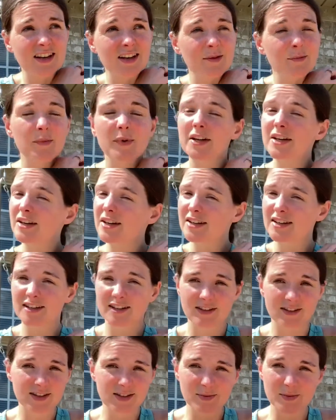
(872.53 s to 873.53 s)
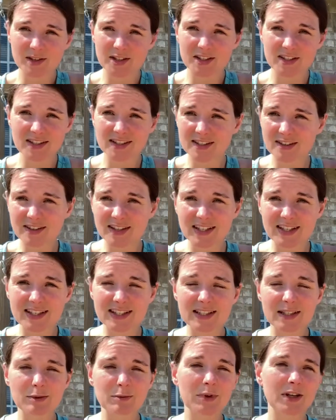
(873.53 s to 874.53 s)
But not near as much as there
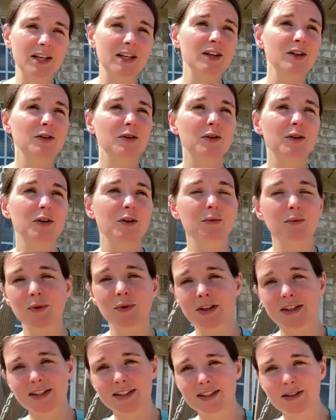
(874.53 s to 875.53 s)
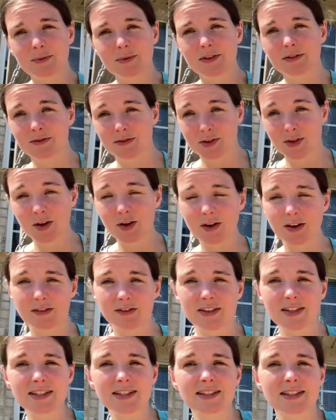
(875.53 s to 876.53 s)
needs to be or want to be for
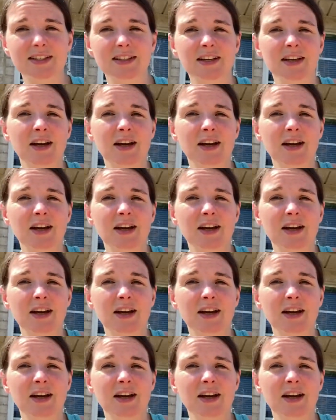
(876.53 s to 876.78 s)
harvest.